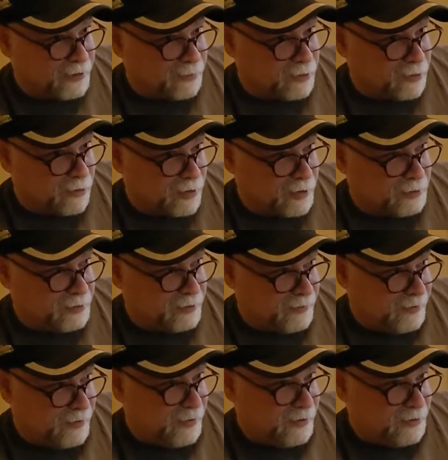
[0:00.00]
up correctly
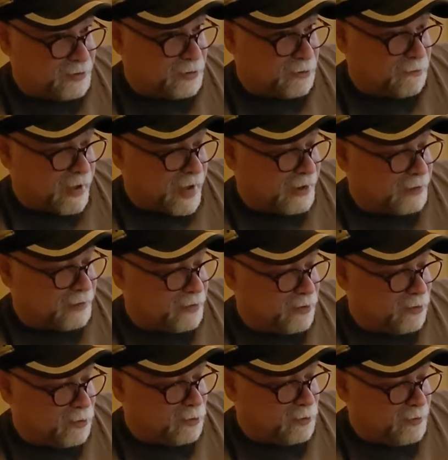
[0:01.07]
to go back in the
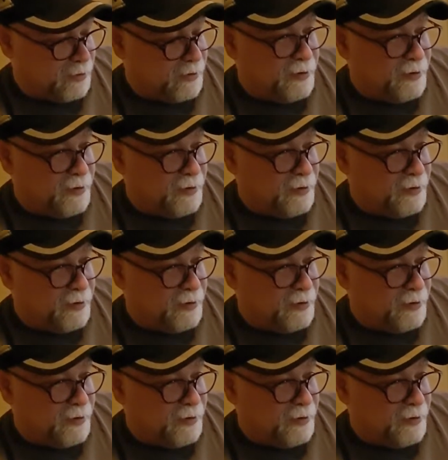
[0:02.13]
hole,